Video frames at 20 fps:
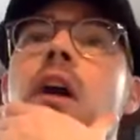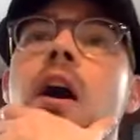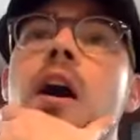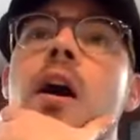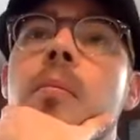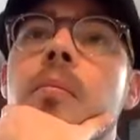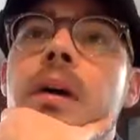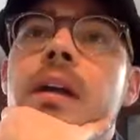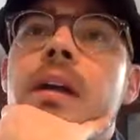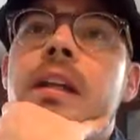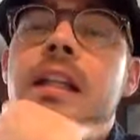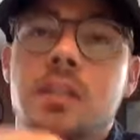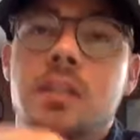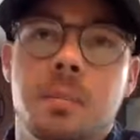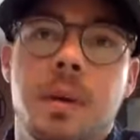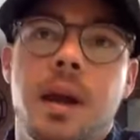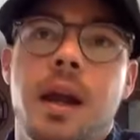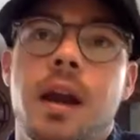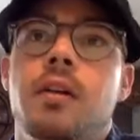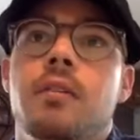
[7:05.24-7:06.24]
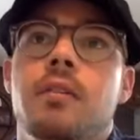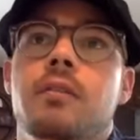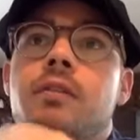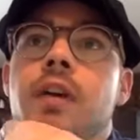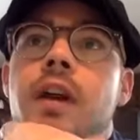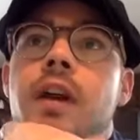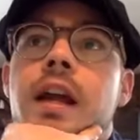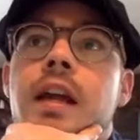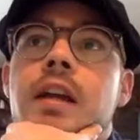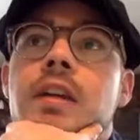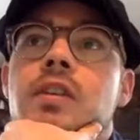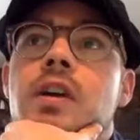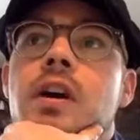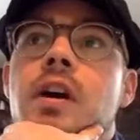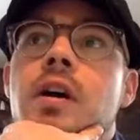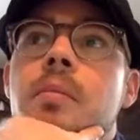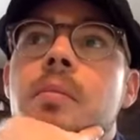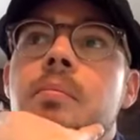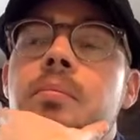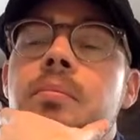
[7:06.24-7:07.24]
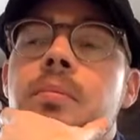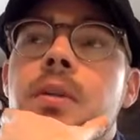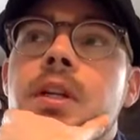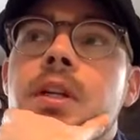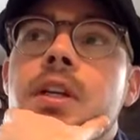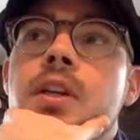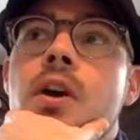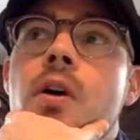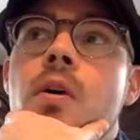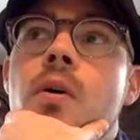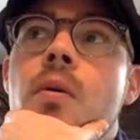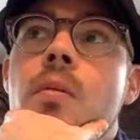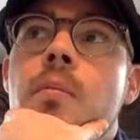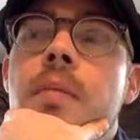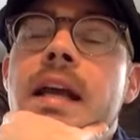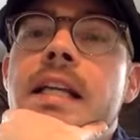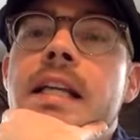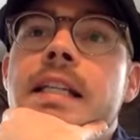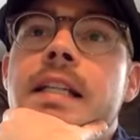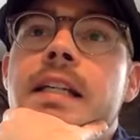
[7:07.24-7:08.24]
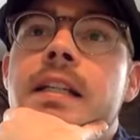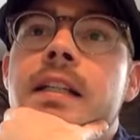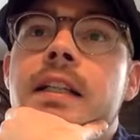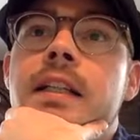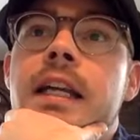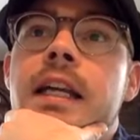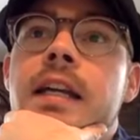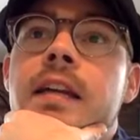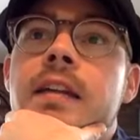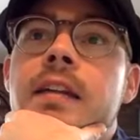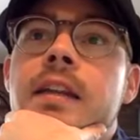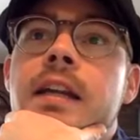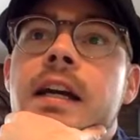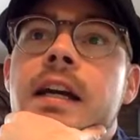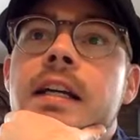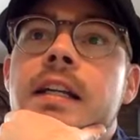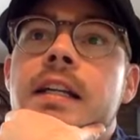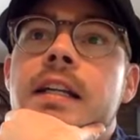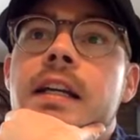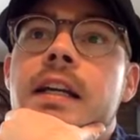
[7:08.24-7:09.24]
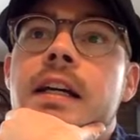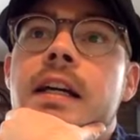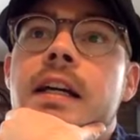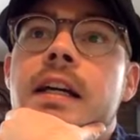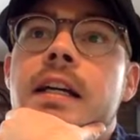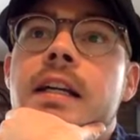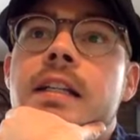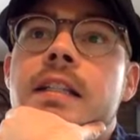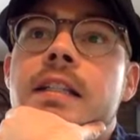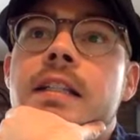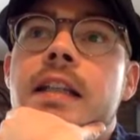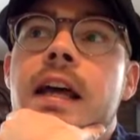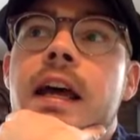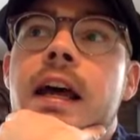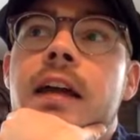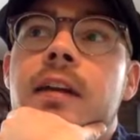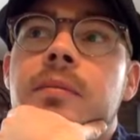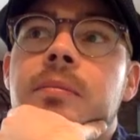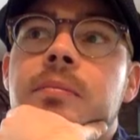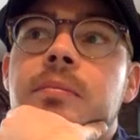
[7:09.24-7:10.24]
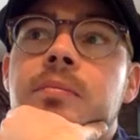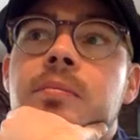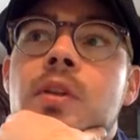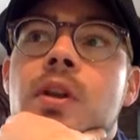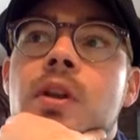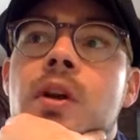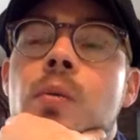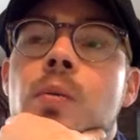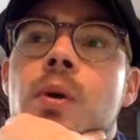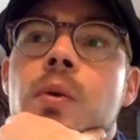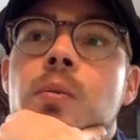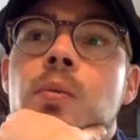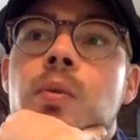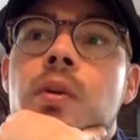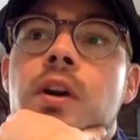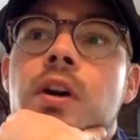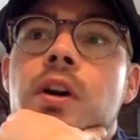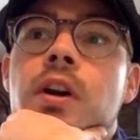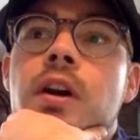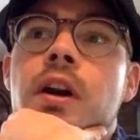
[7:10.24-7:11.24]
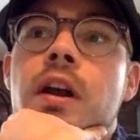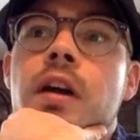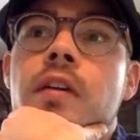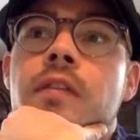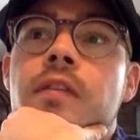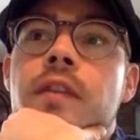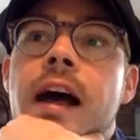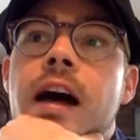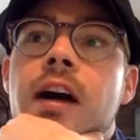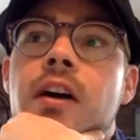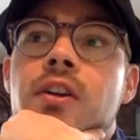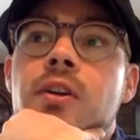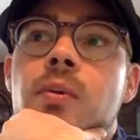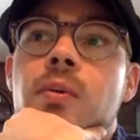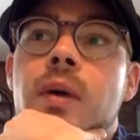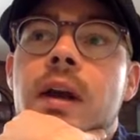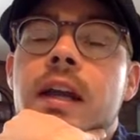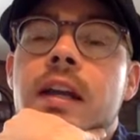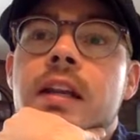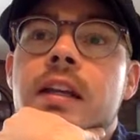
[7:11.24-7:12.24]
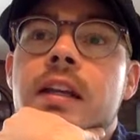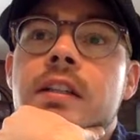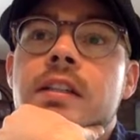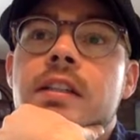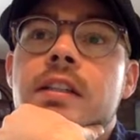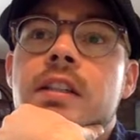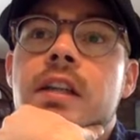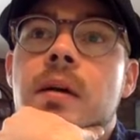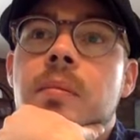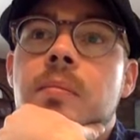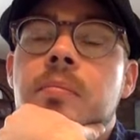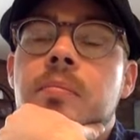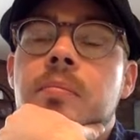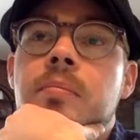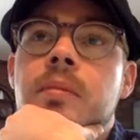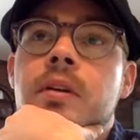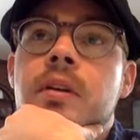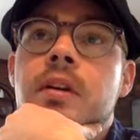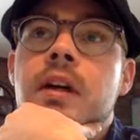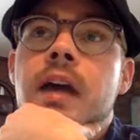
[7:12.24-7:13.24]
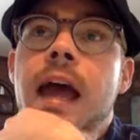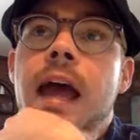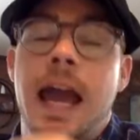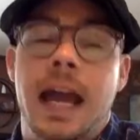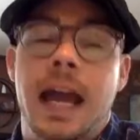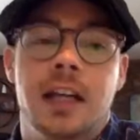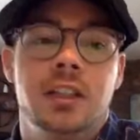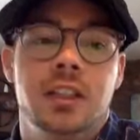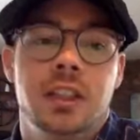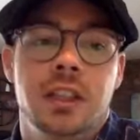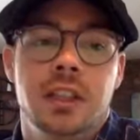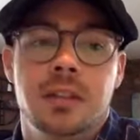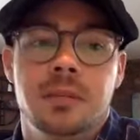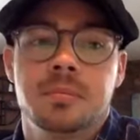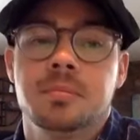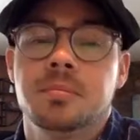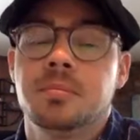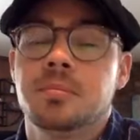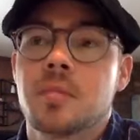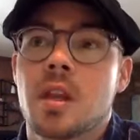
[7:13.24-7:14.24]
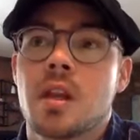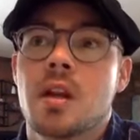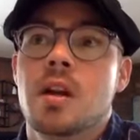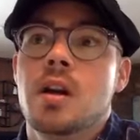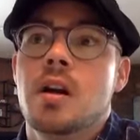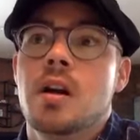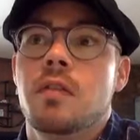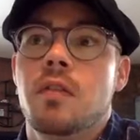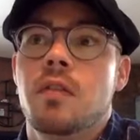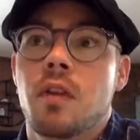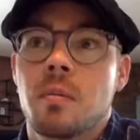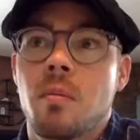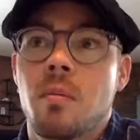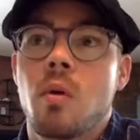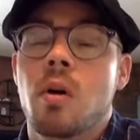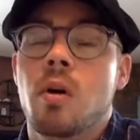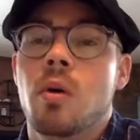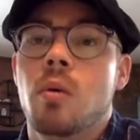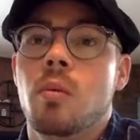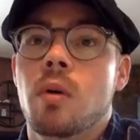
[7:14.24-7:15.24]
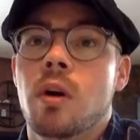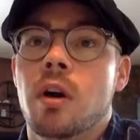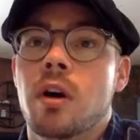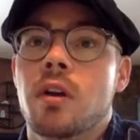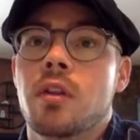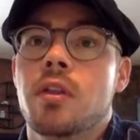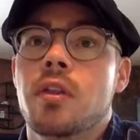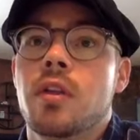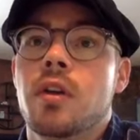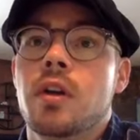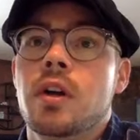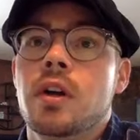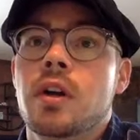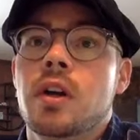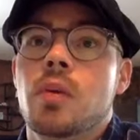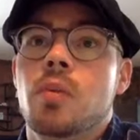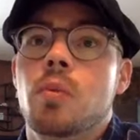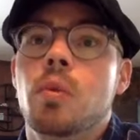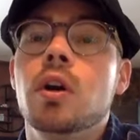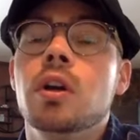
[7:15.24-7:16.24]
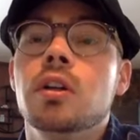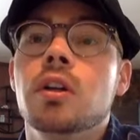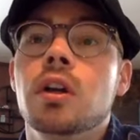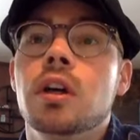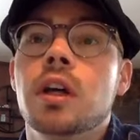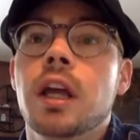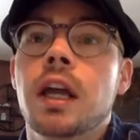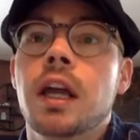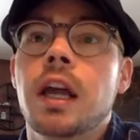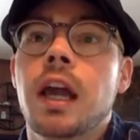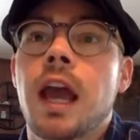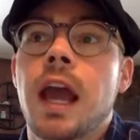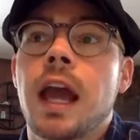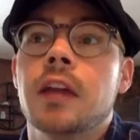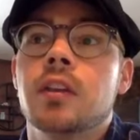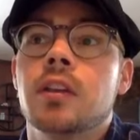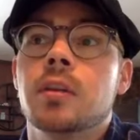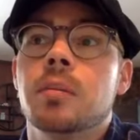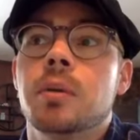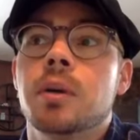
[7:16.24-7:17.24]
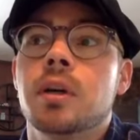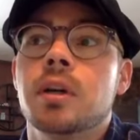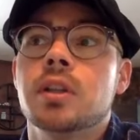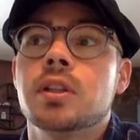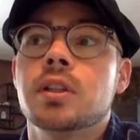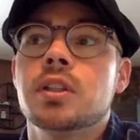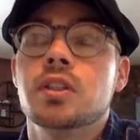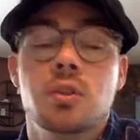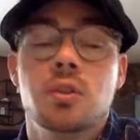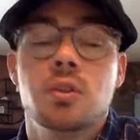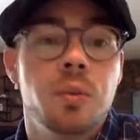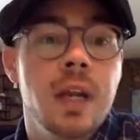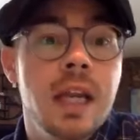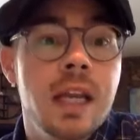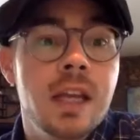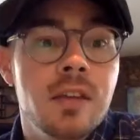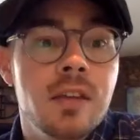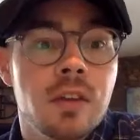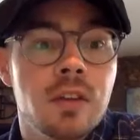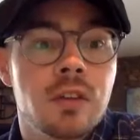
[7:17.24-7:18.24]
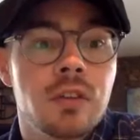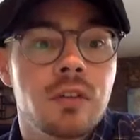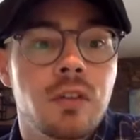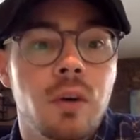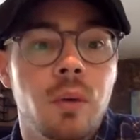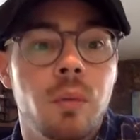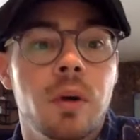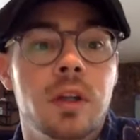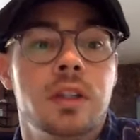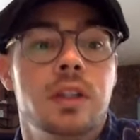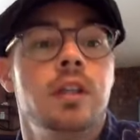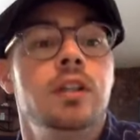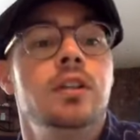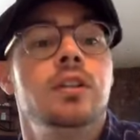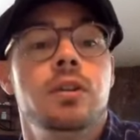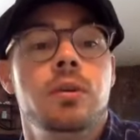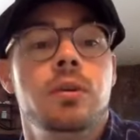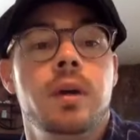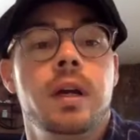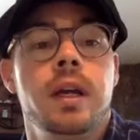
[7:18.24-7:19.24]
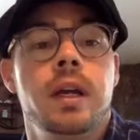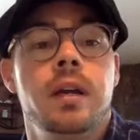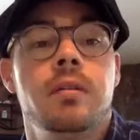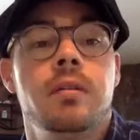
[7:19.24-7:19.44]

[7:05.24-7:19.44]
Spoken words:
And that's a paraphrase. Basically the idea is that when we're evaluating some action for moral worth, we're looking at the person's reasons for what they're doing,